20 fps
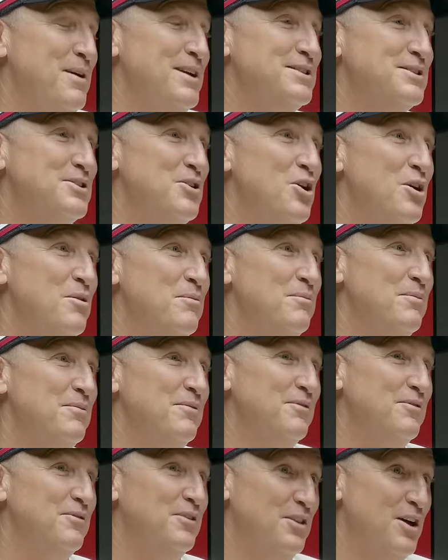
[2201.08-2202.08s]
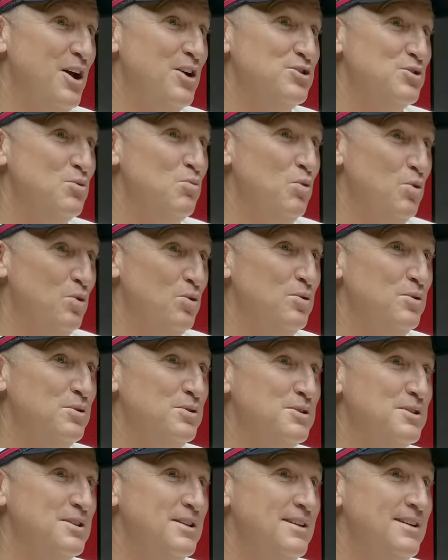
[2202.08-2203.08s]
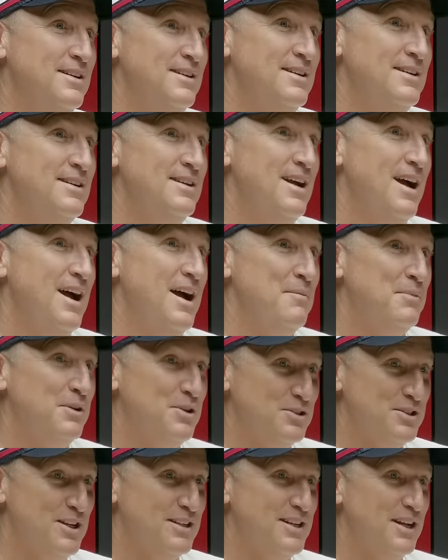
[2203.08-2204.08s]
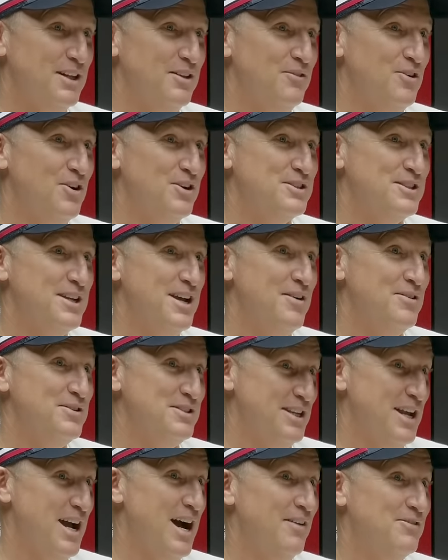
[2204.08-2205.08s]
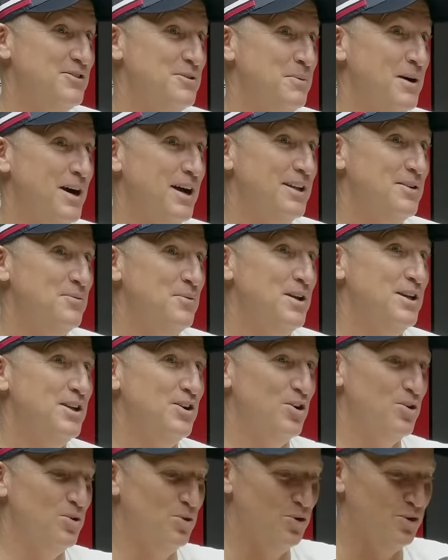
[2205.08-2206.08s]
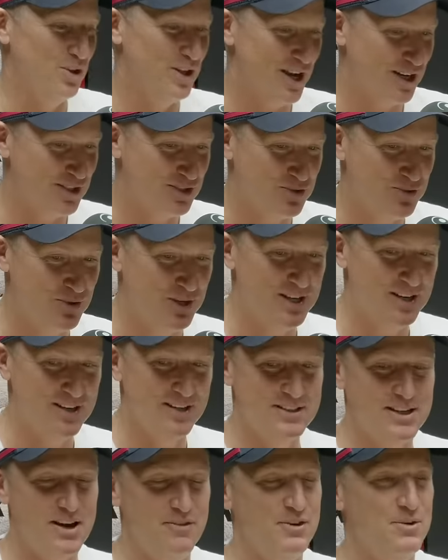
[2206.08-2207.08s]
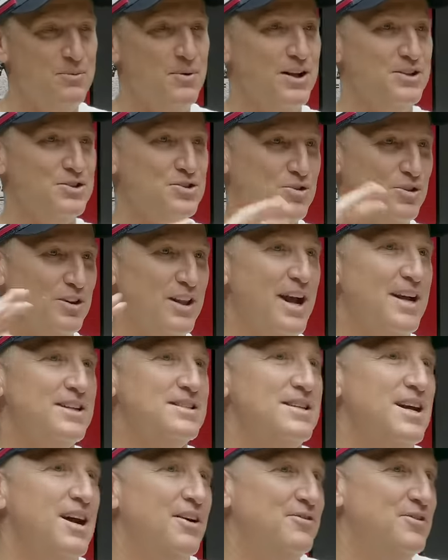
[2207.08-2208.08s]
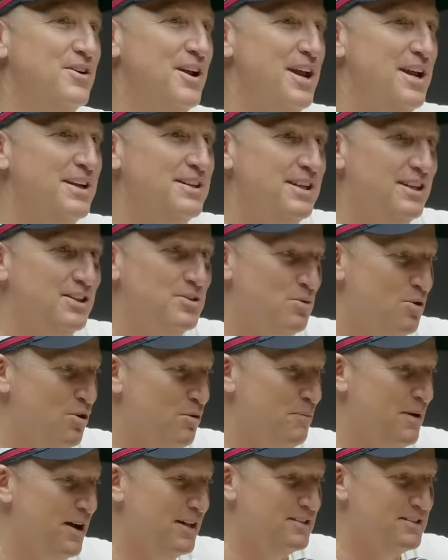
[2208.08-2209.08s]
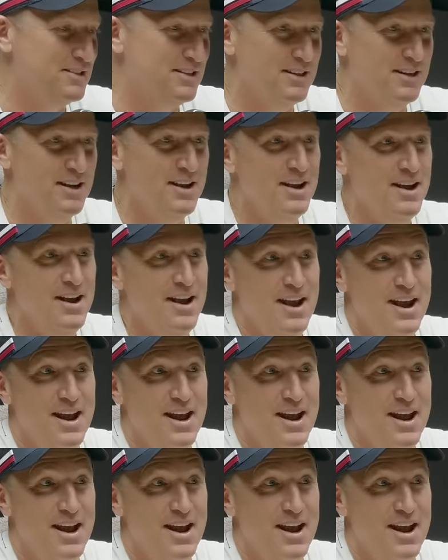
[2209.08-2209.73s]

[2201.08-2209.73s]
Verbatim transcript: the best time for those awards, uh, because they're televised now, is the after party where you've got all the ex-cricketers, everyone's relaxed after a hectic twelve months and,